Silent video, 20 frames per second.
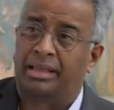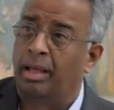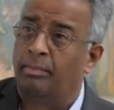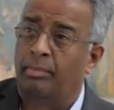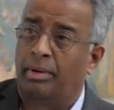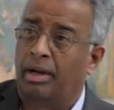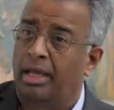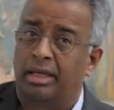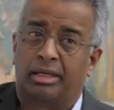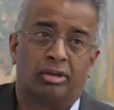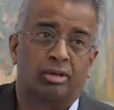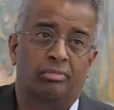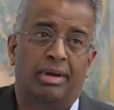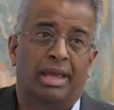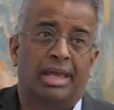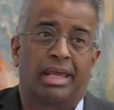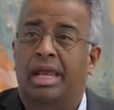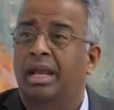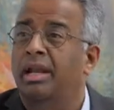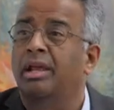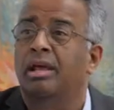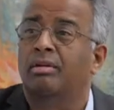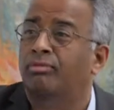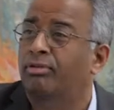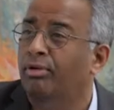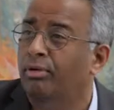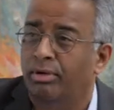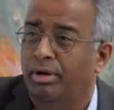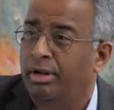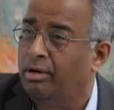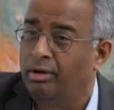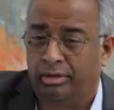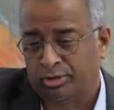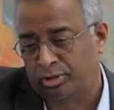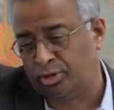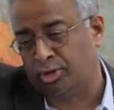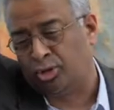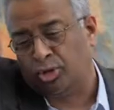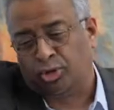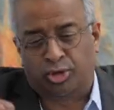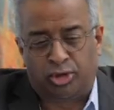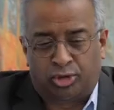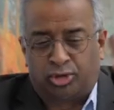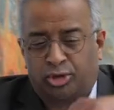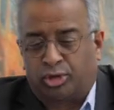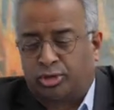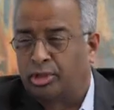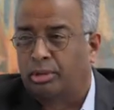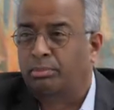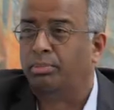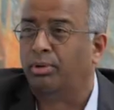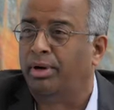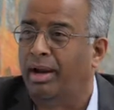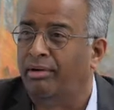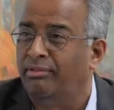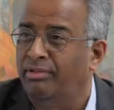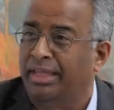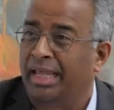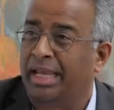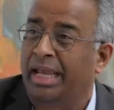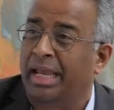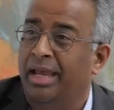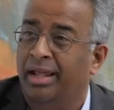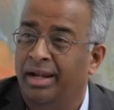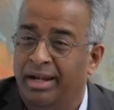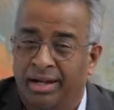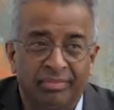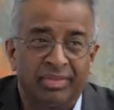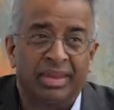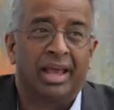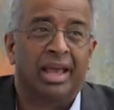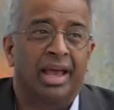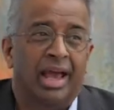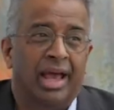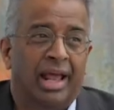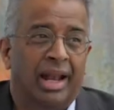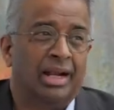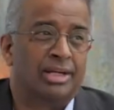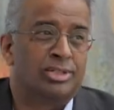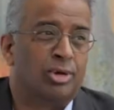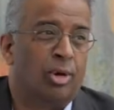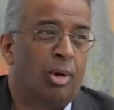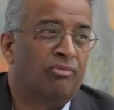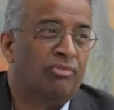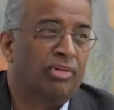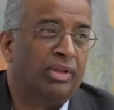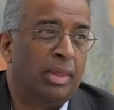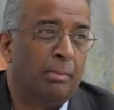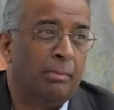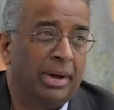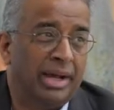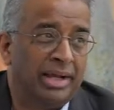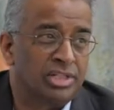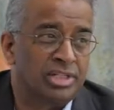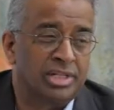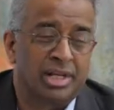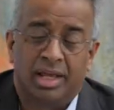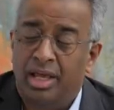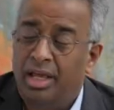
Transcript: them like you make Indian food? You know, put everything in and let's hope for the best.